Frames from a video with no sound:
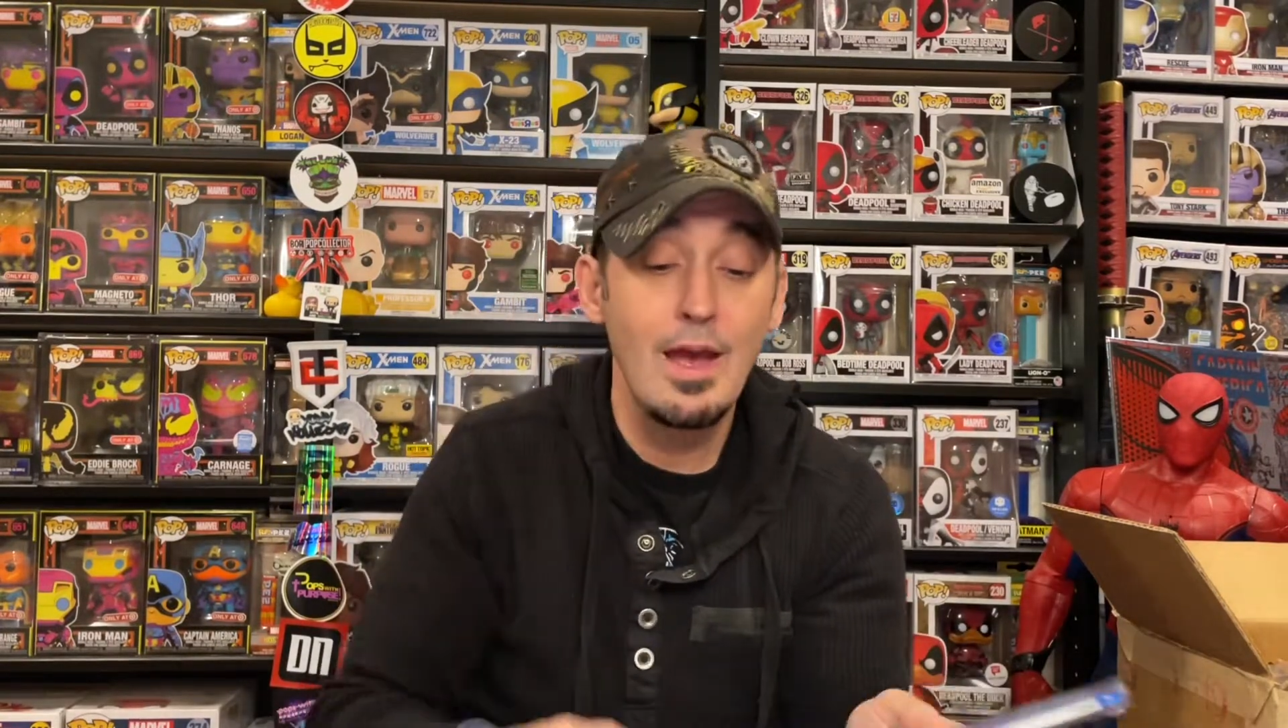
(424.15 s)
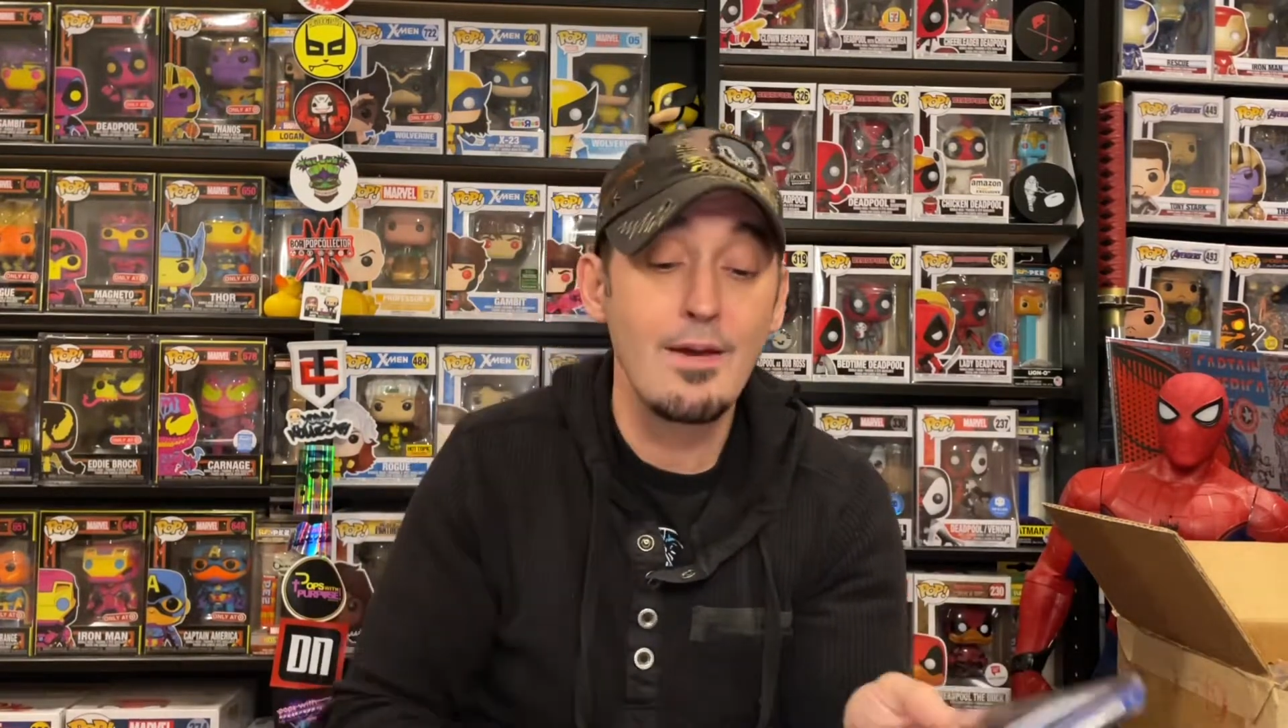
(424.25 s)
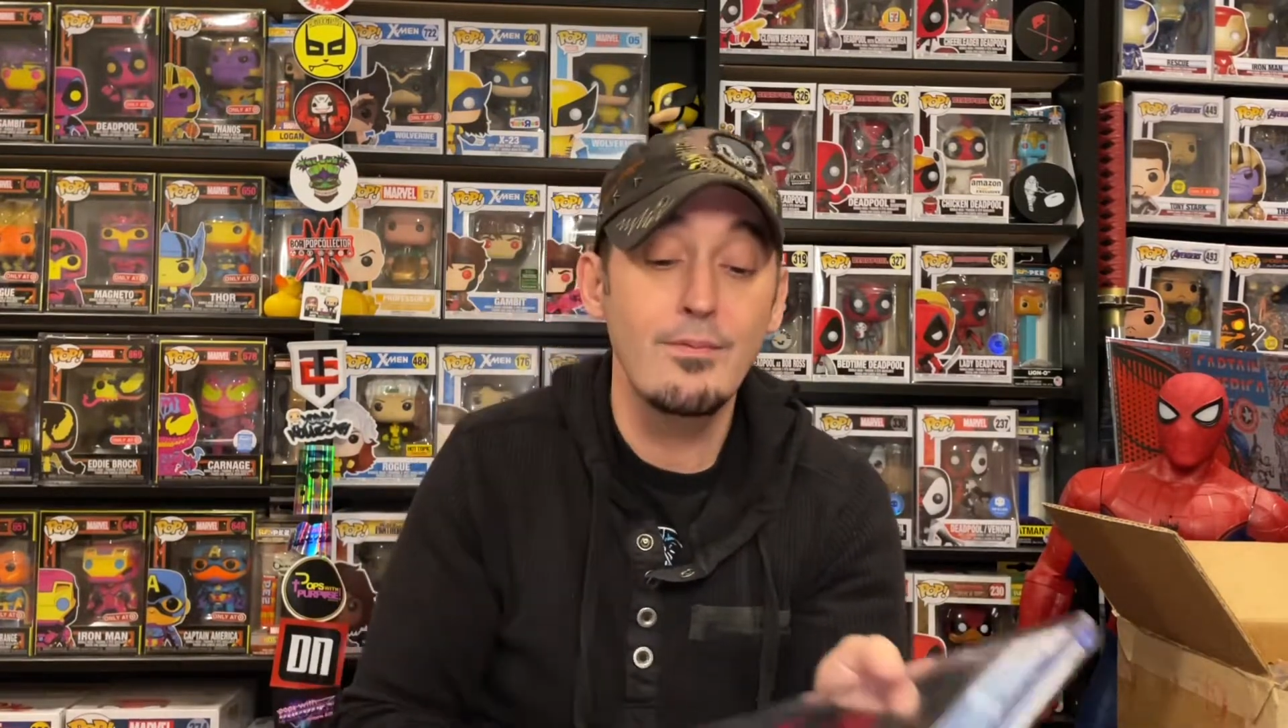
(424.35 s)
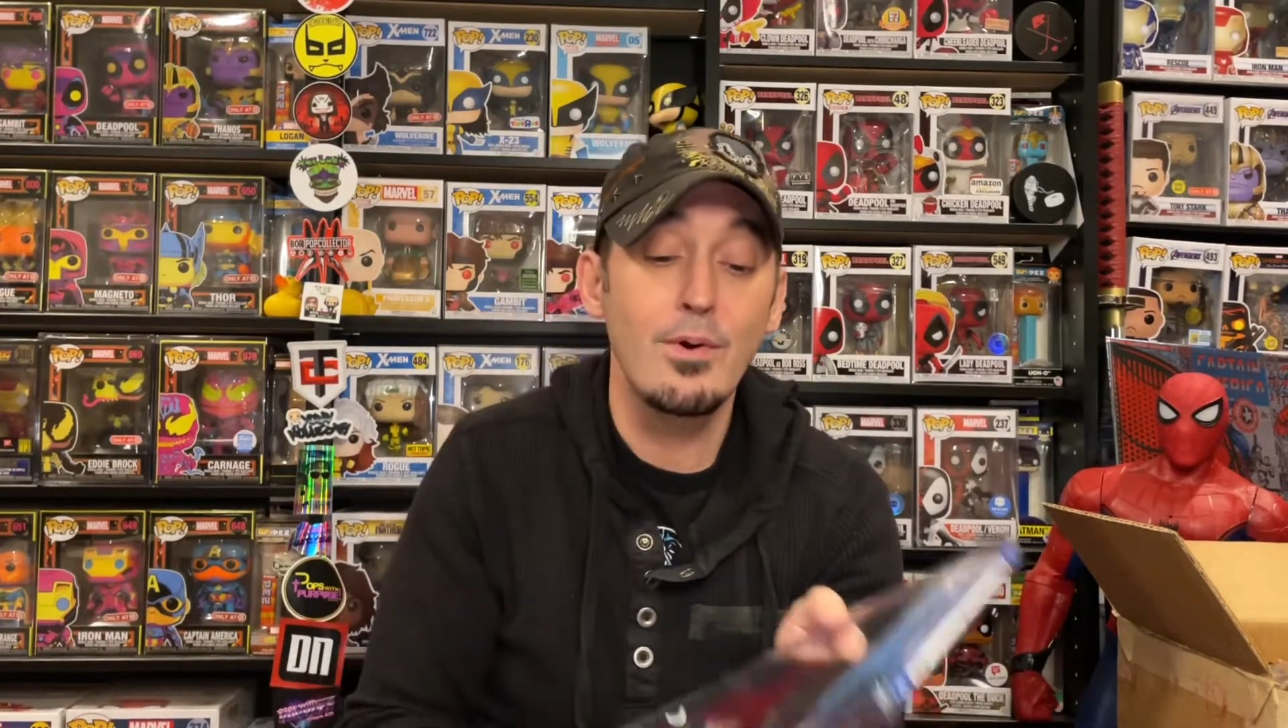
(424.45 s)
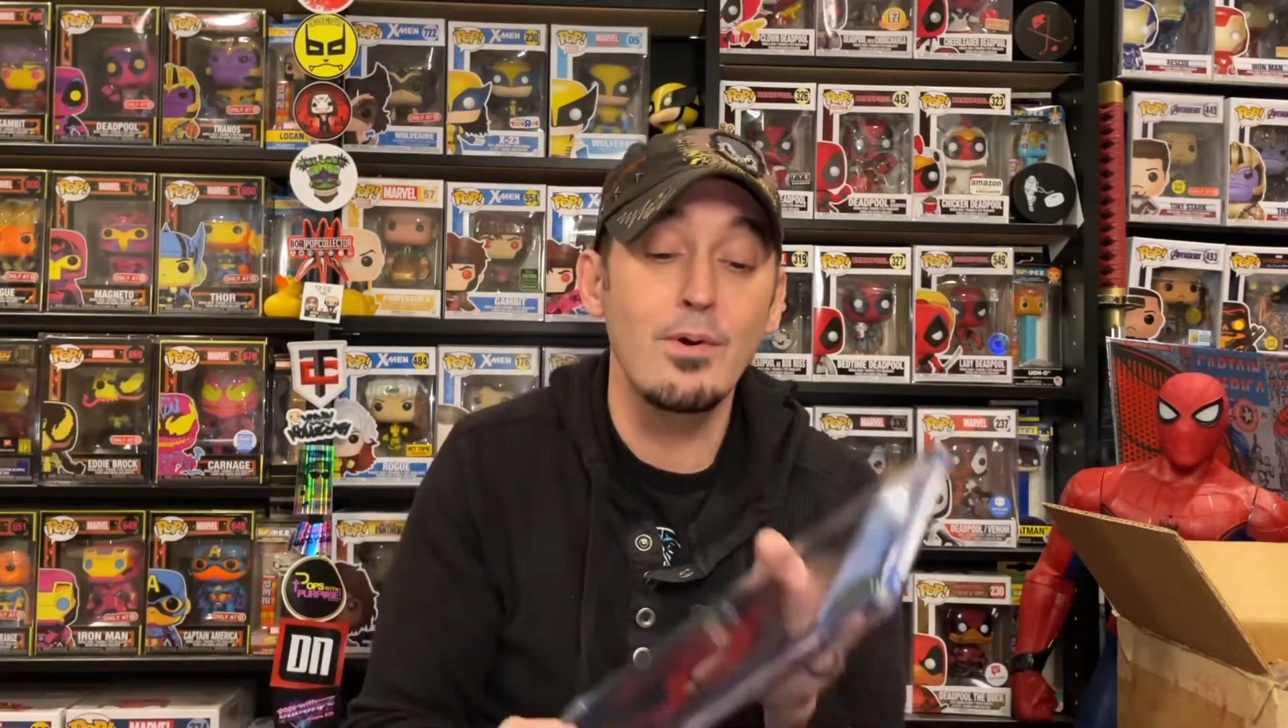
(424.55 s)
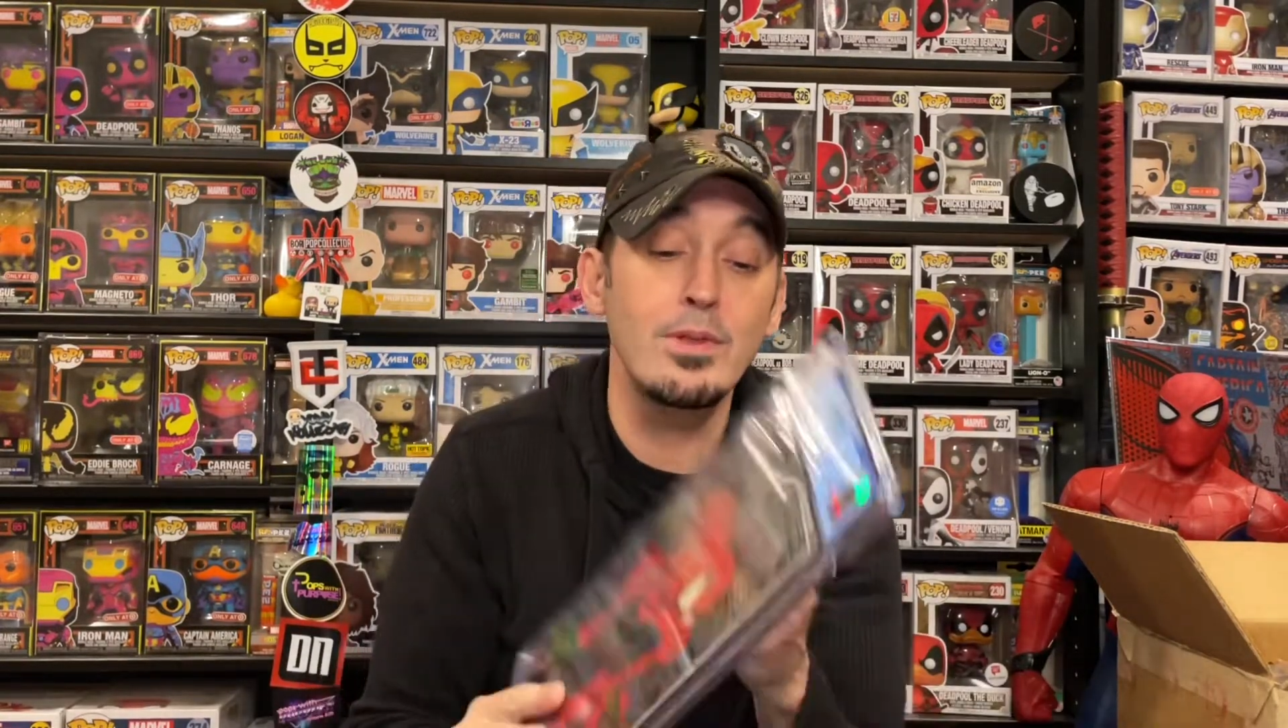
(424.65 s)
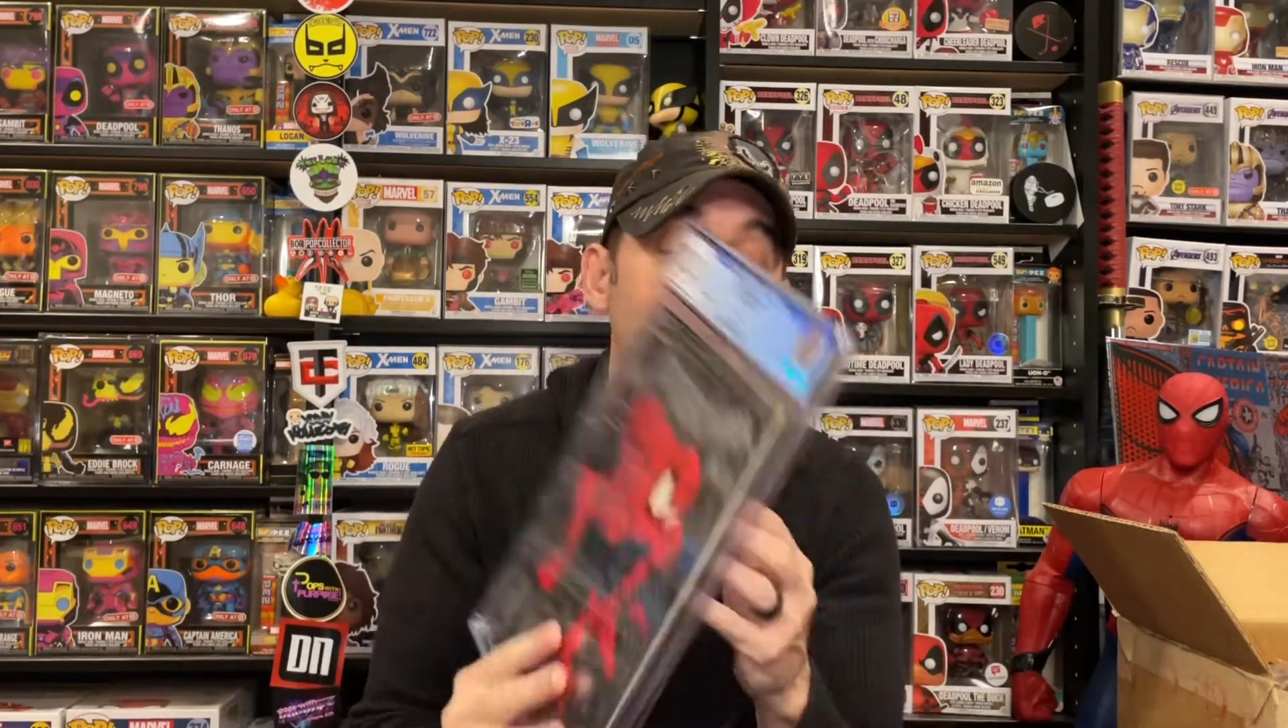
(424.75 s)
have all the